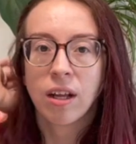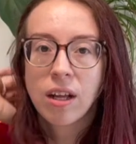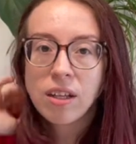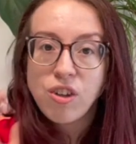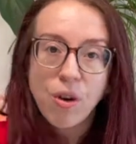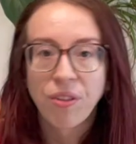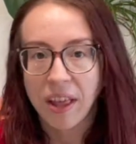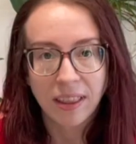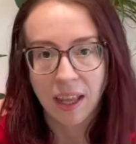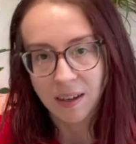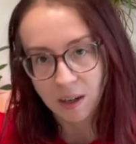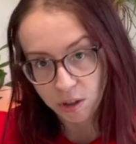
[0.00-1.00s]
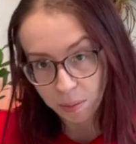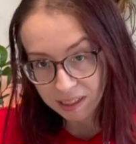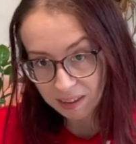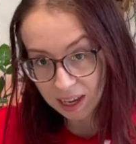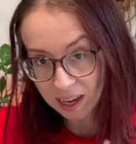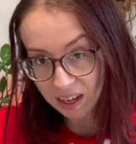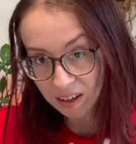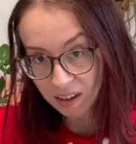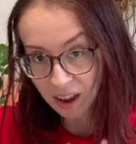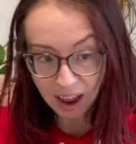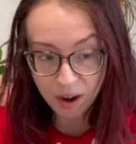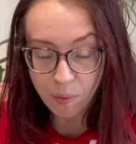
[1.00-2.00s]
don't let that touch my skin,
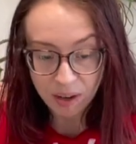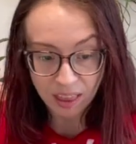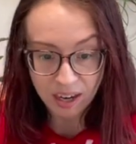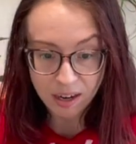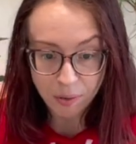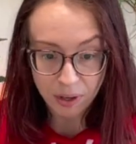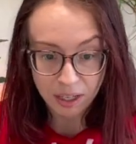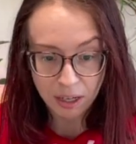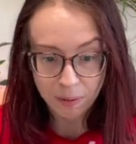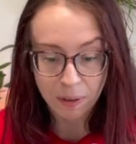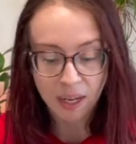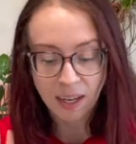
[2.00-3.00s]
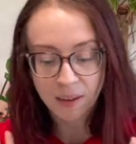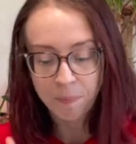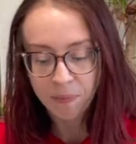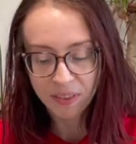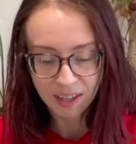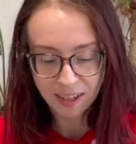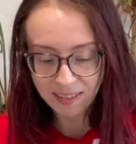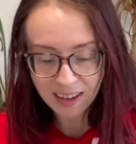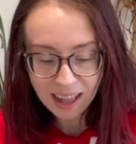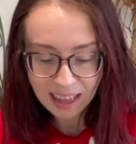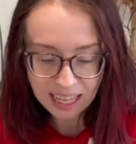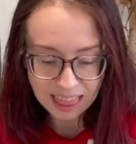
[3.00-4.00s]
I don't want that anywhere near me. It's
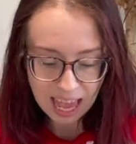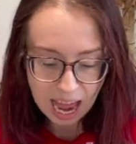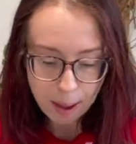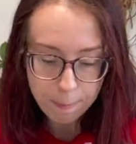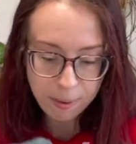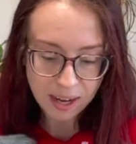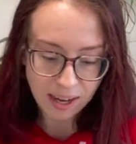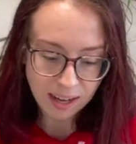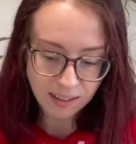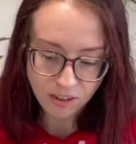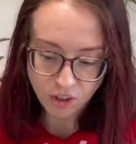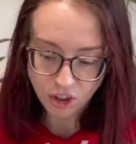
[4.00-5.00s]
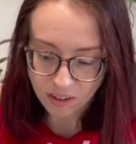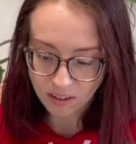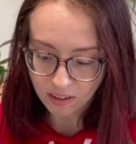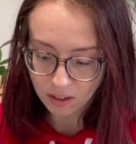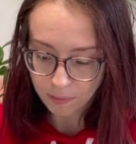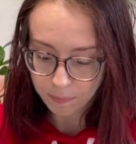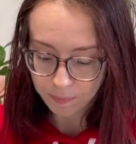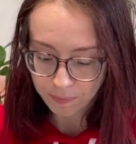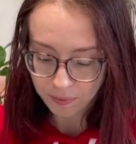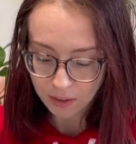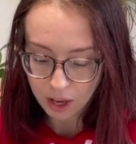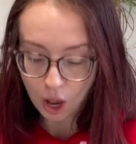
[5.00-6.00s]
not like that, but it is just,
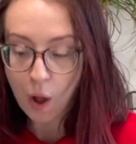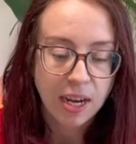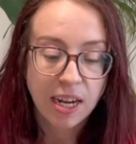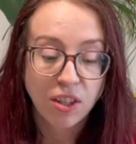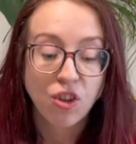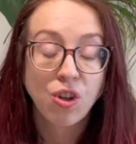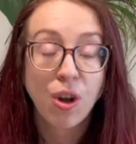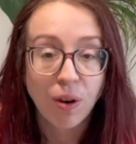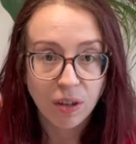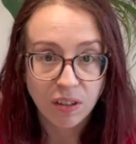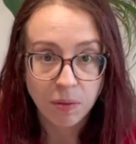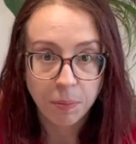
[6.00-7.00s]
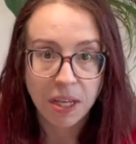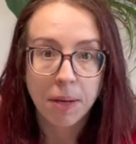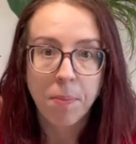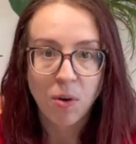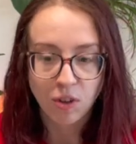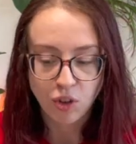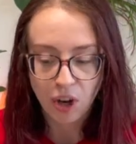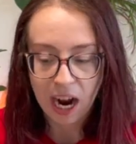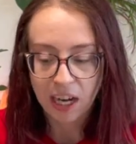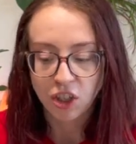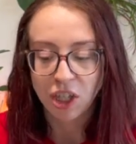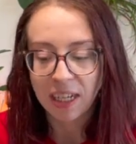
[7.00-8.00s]
it's noticeably more
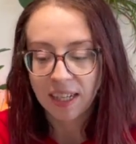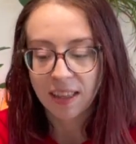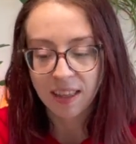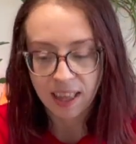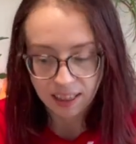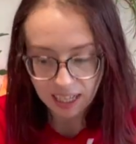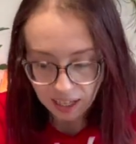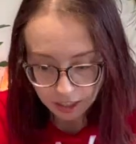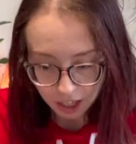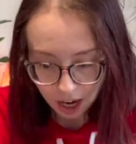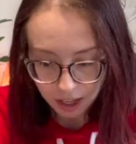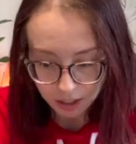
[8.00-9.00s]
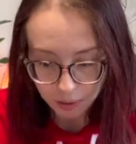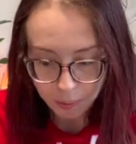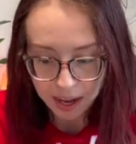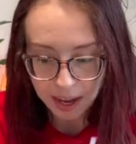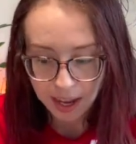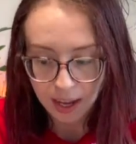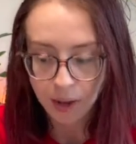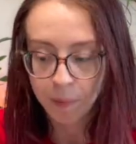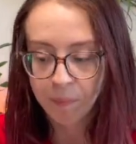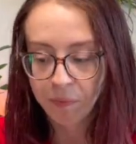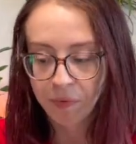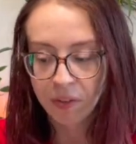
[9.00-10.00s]
scratchy than the other colorway
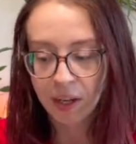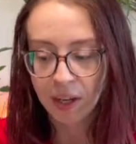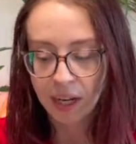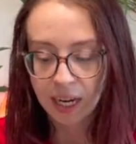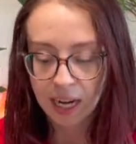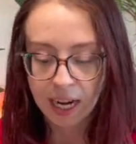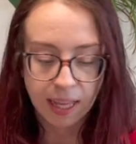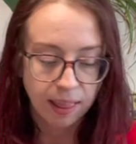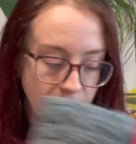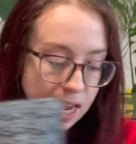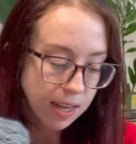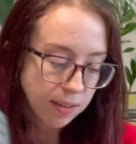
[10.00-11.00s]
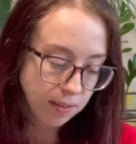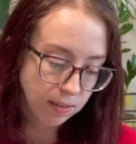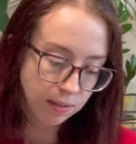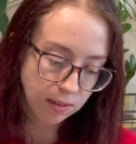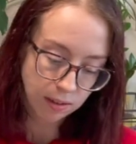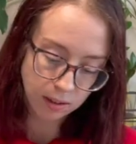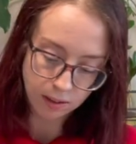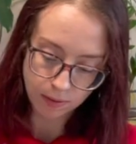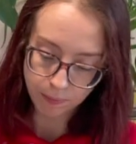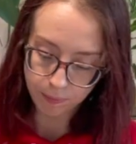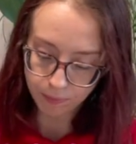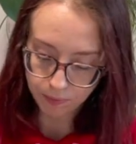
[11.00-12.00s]
in this
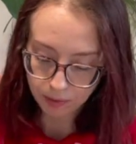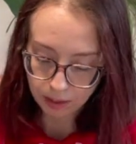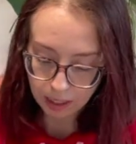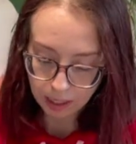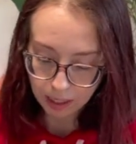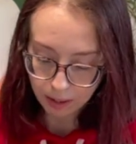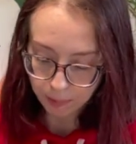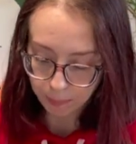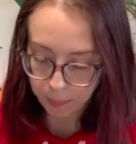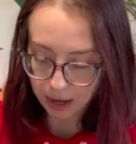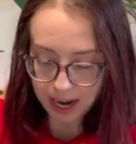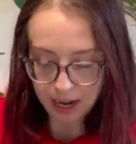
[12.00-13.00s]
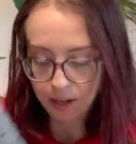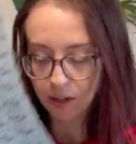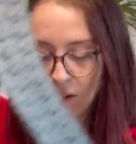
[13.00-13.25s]
brand.